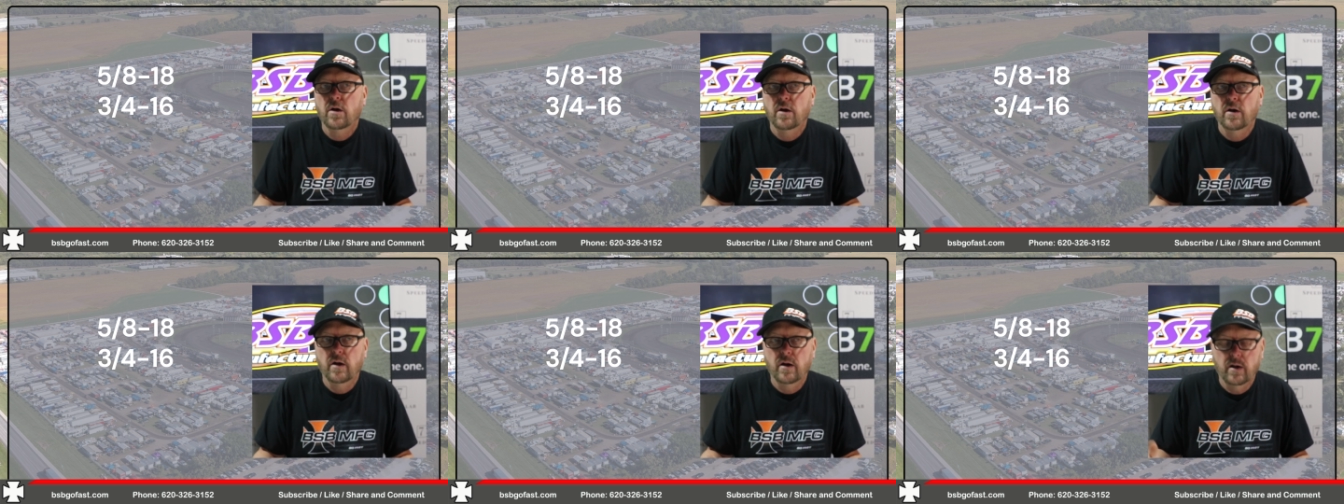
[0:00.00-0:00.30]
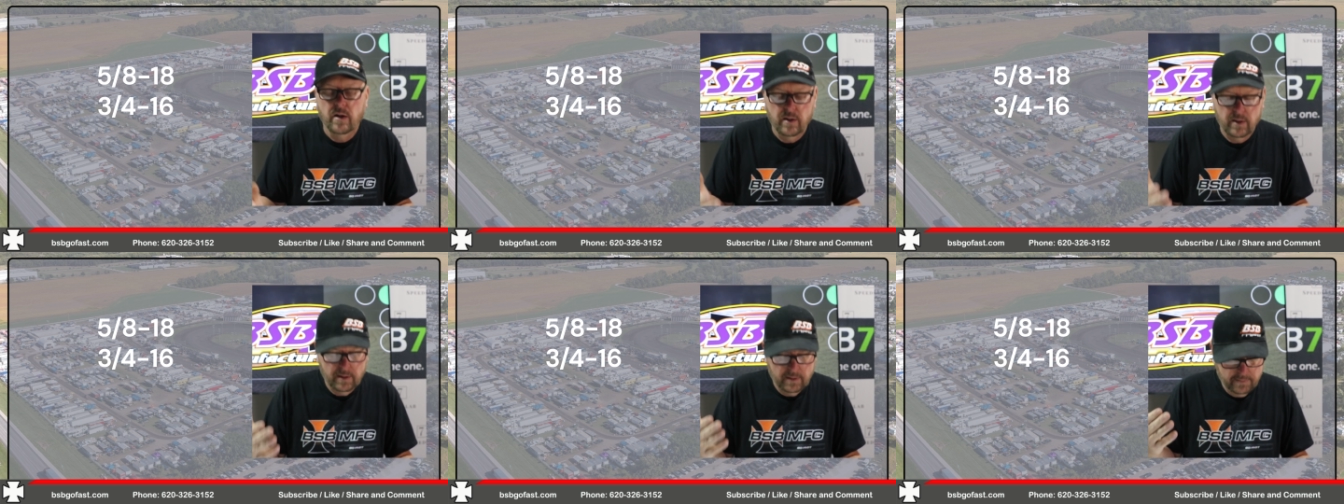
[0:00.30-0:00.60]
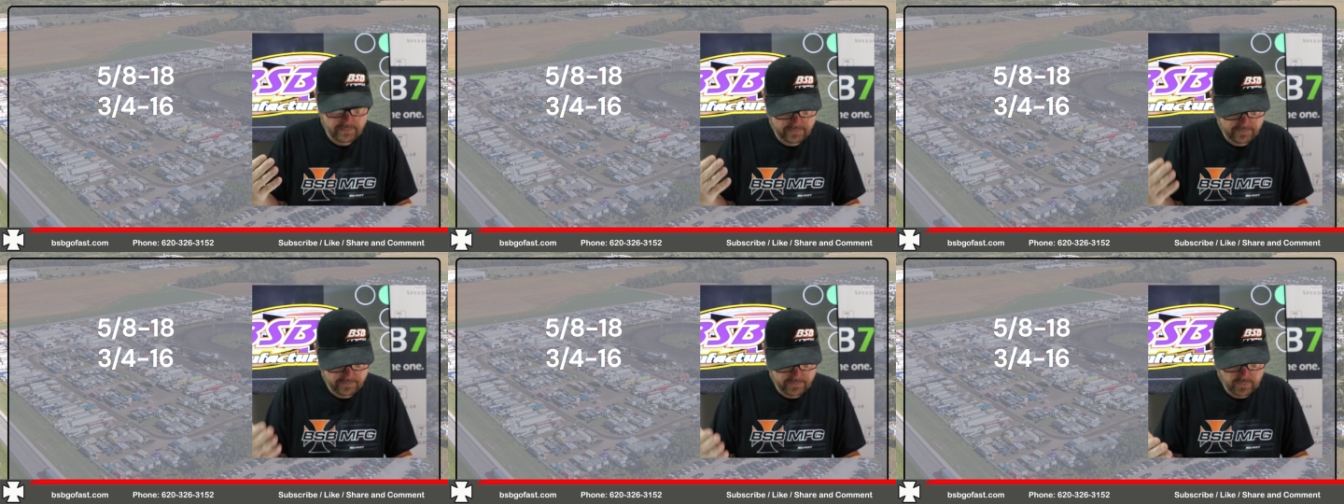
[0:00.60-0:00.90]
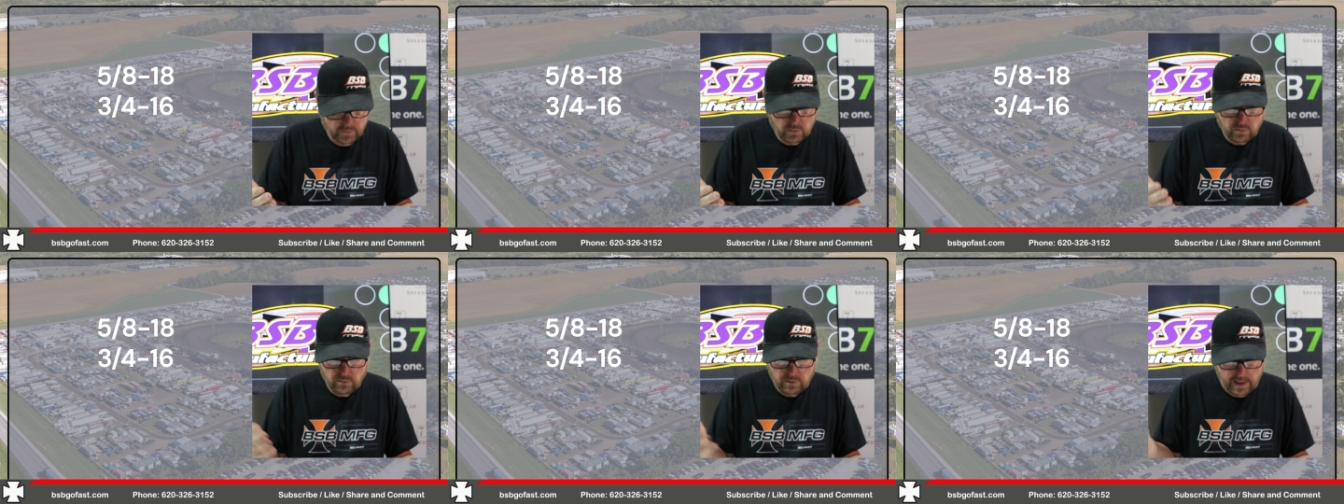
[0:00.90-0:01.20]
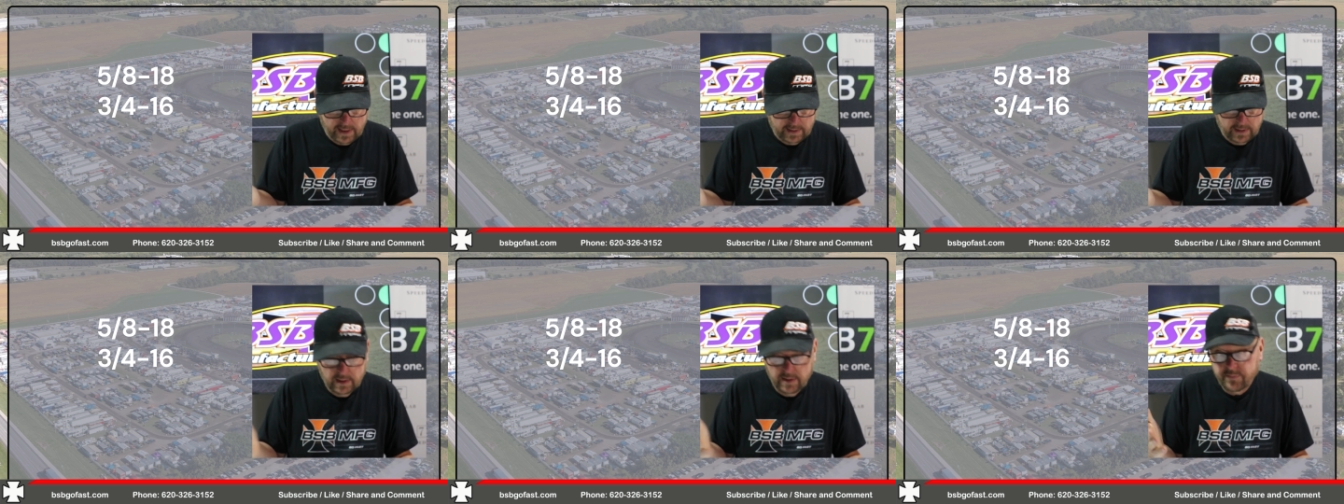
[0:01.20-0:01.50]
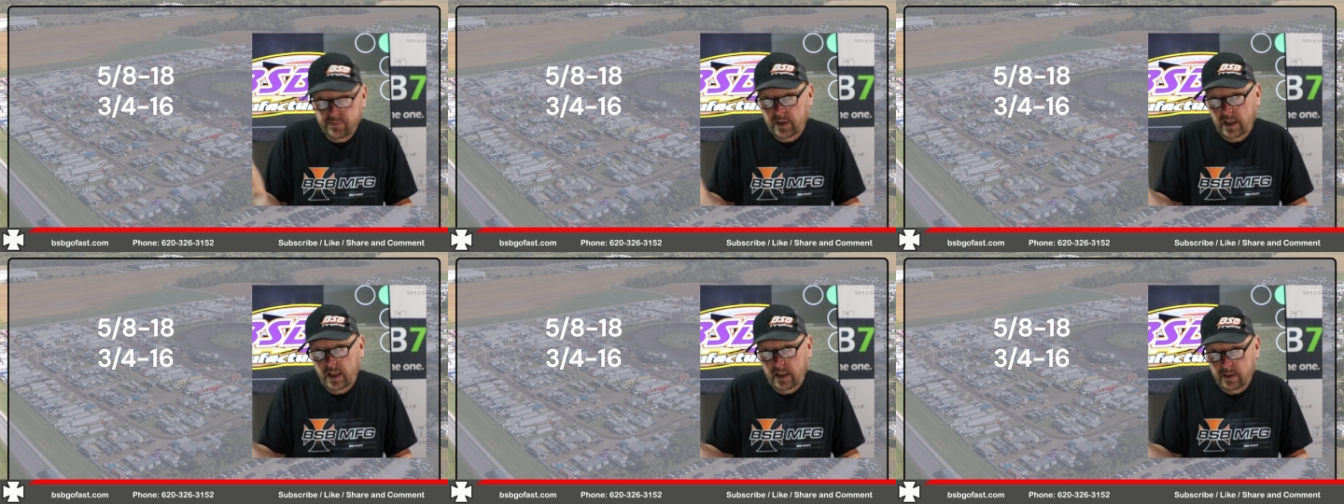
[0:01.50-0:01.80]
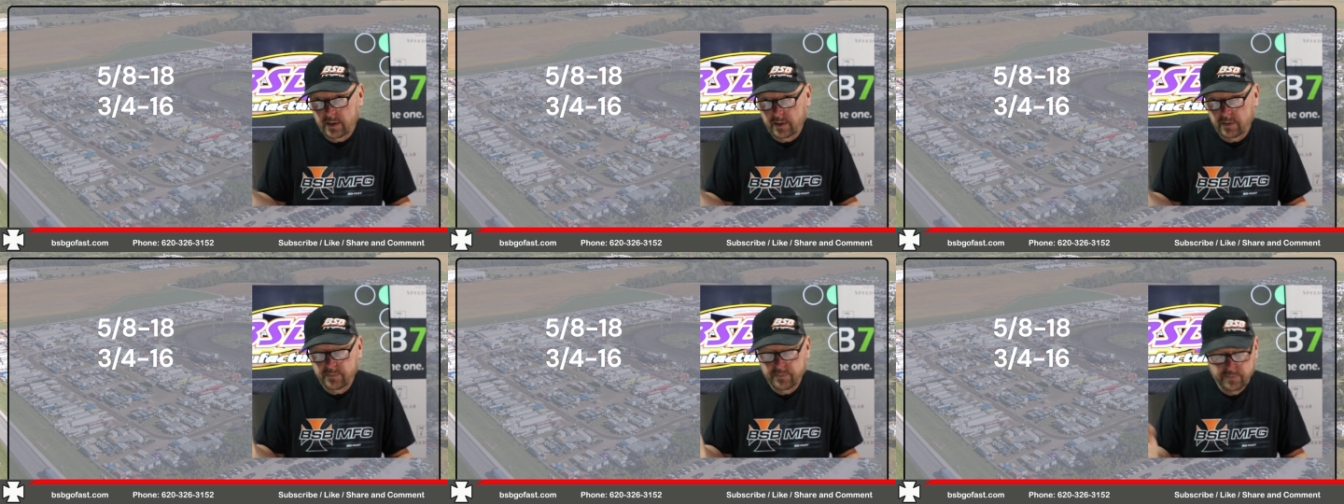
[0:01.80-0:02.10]
um, right and left
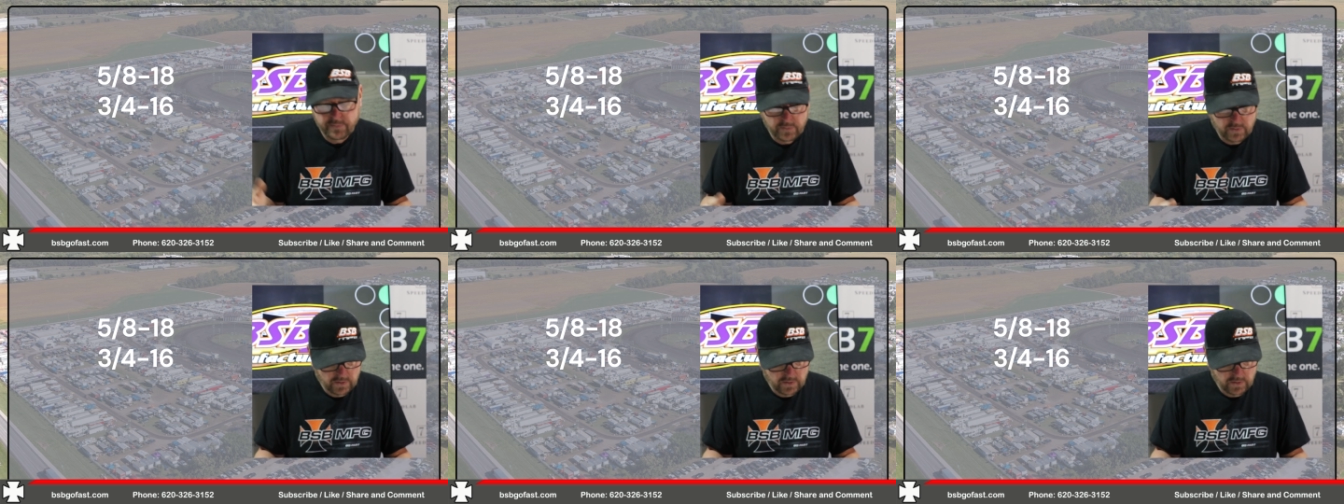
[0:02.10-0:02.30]
handed.